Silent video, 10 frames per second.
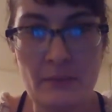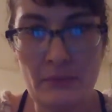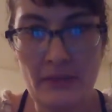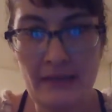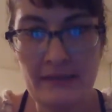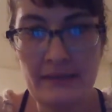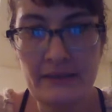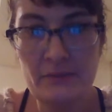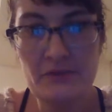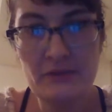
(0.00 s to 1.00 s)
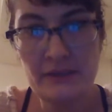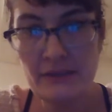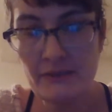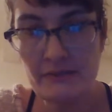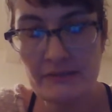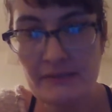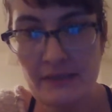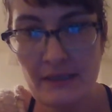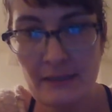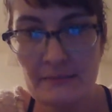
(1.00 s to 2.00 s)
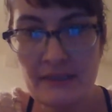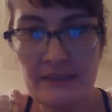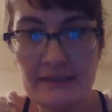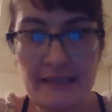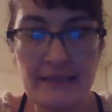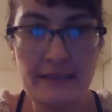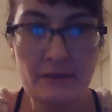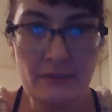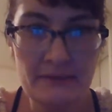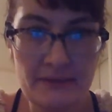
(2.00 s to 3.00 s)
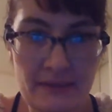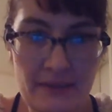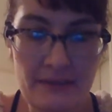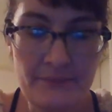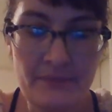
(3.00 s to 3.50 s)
plant and they originally used um, nicotiana rustica